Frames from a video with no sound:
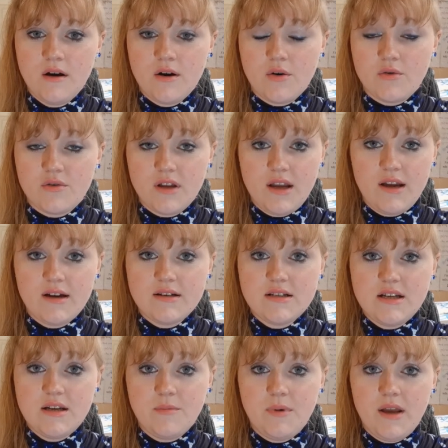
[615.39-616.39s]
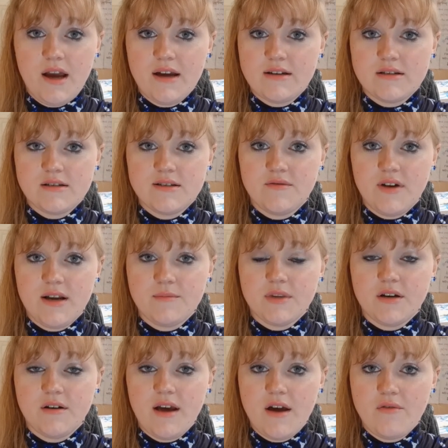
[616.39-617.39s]
or the ENTP hadn't developed
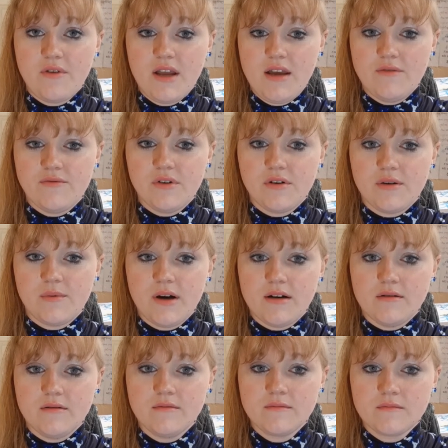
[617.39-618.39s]
their FE very well.